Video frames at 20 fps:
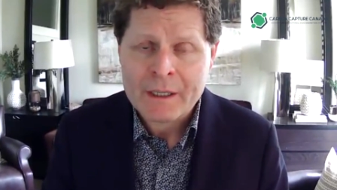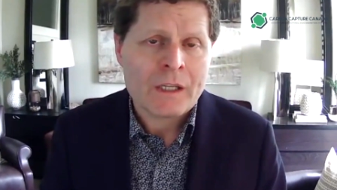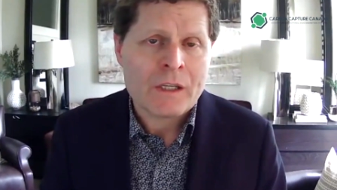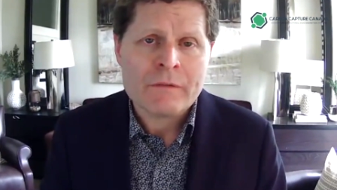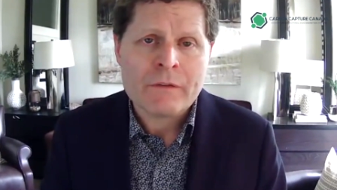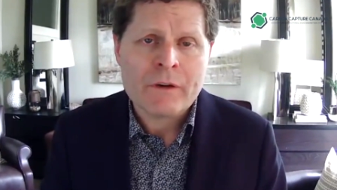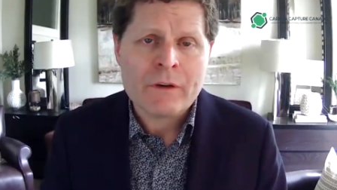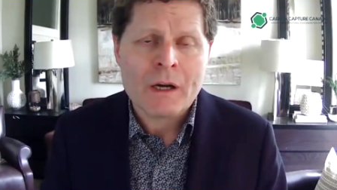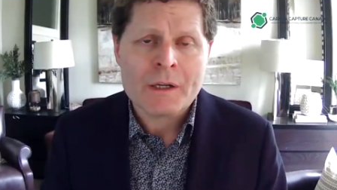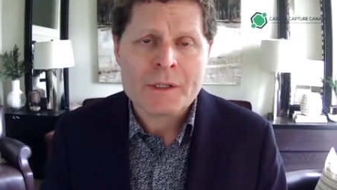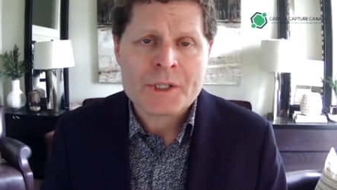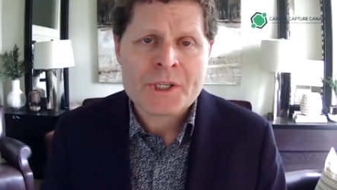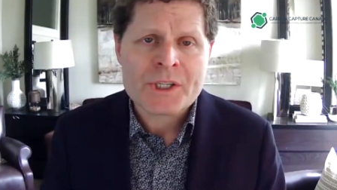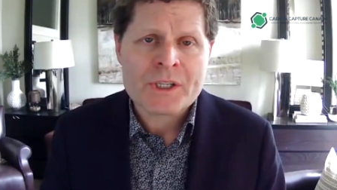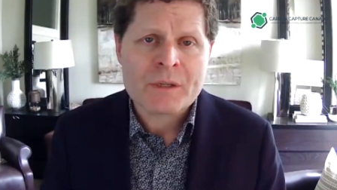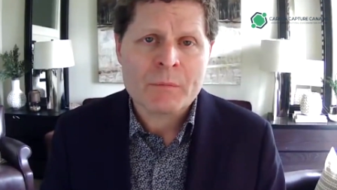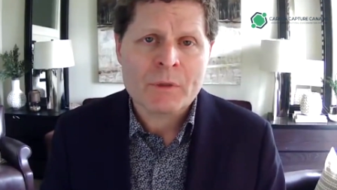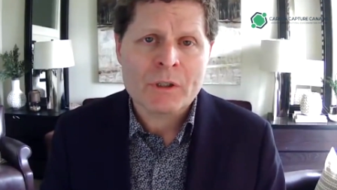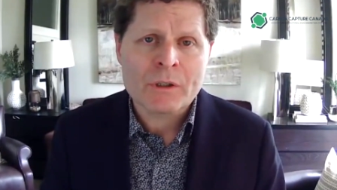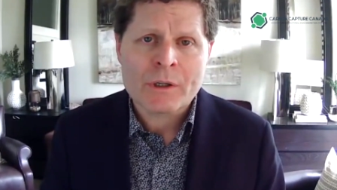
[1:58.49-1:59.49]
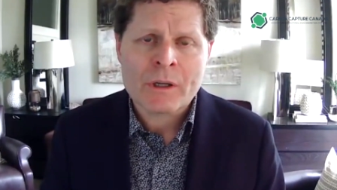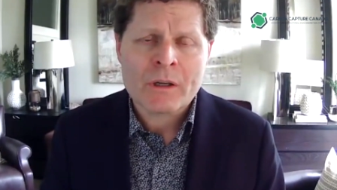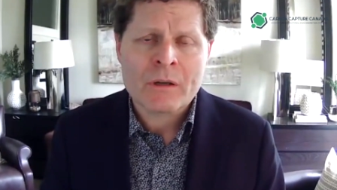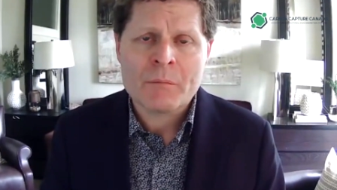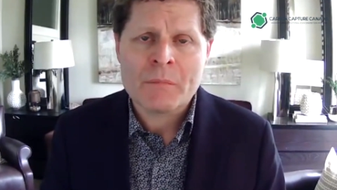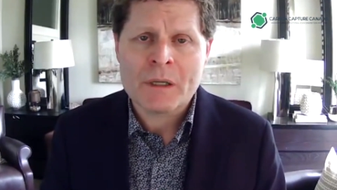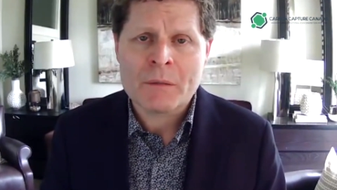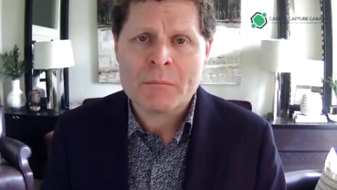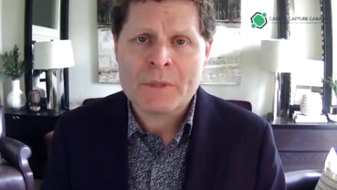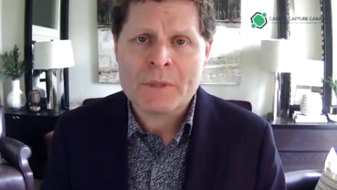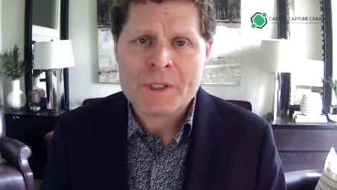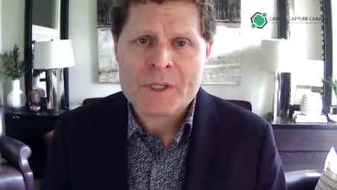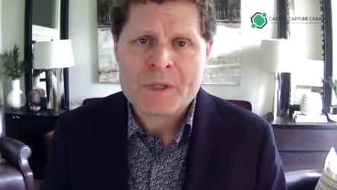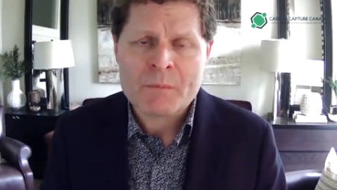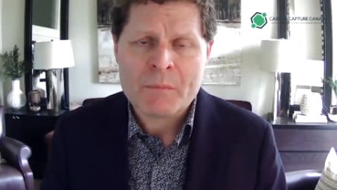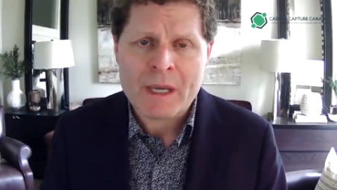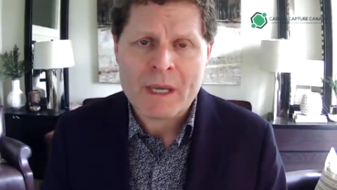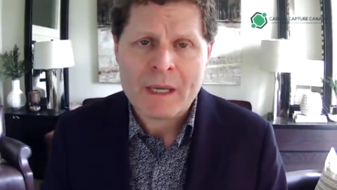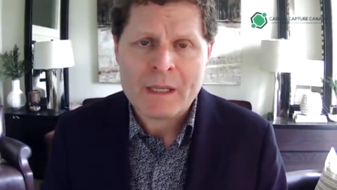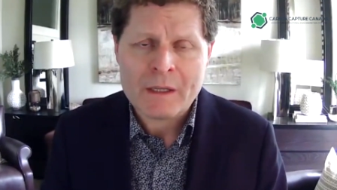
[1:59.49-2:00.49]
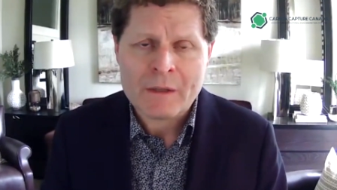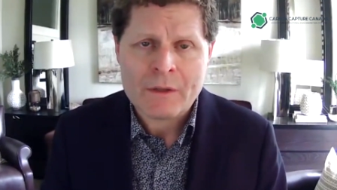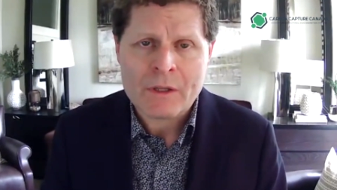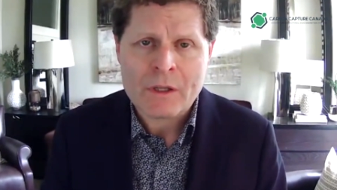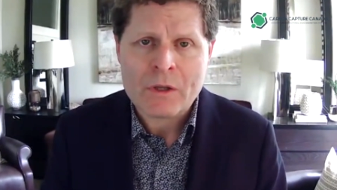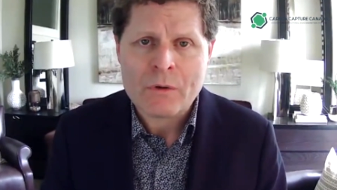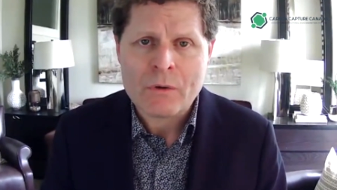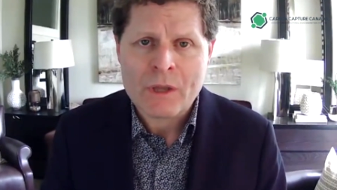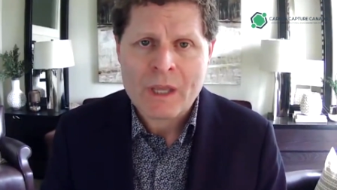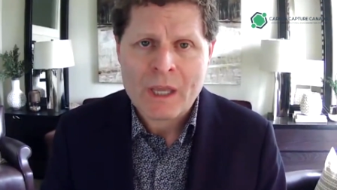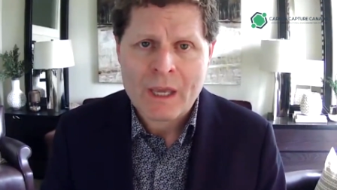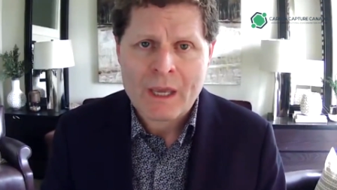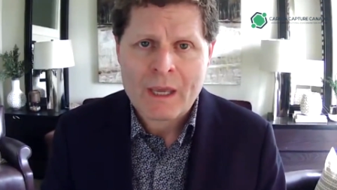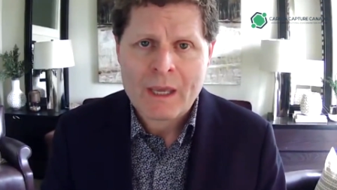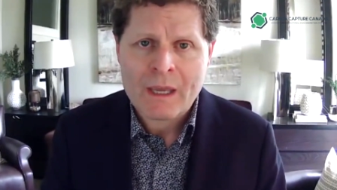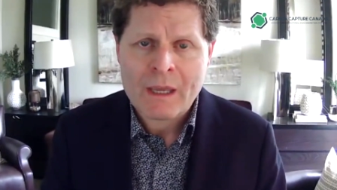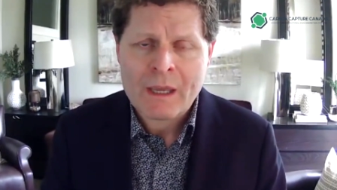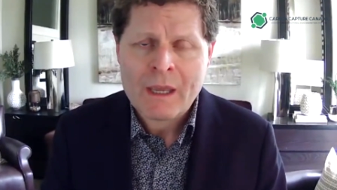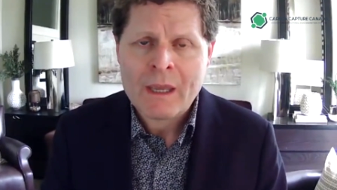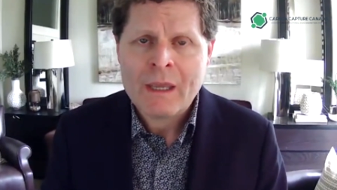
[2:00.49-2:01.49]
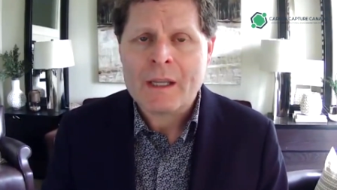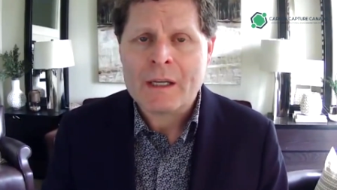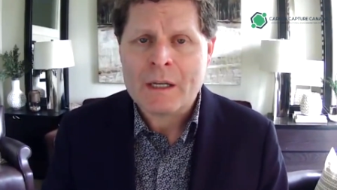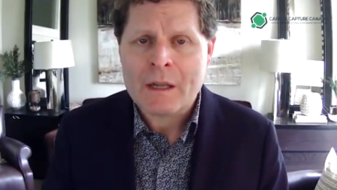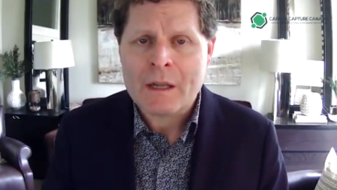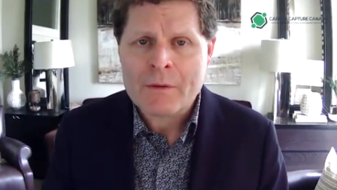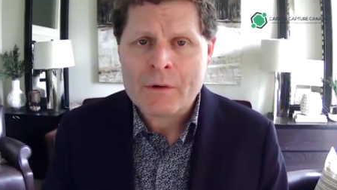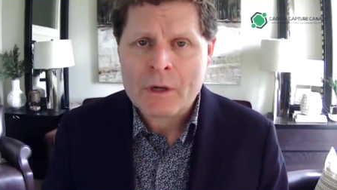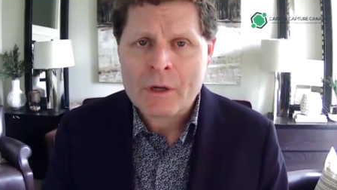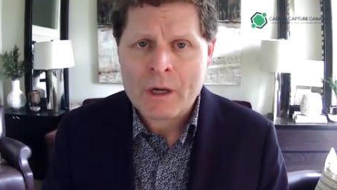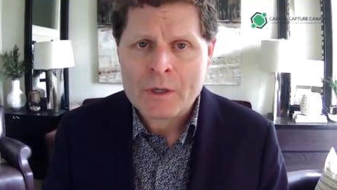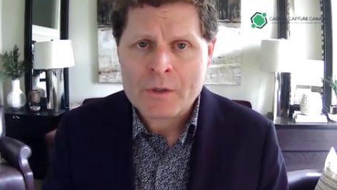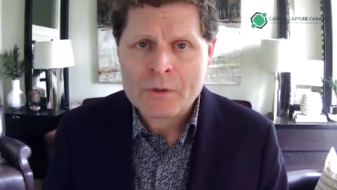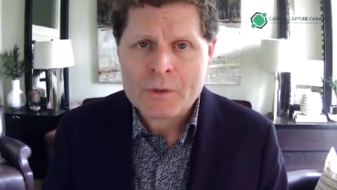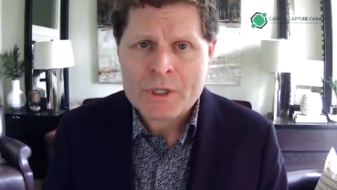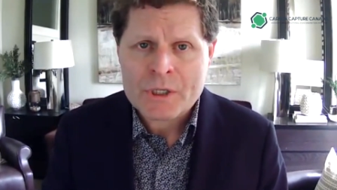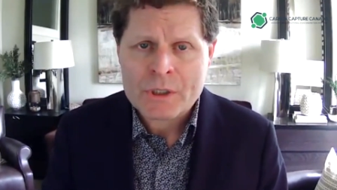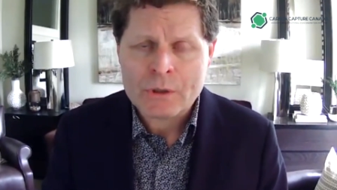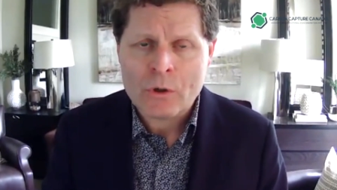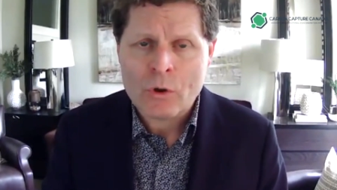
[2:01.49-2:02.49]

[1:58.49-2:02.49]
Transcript: And you've got similar commitments made in the UK and in other countries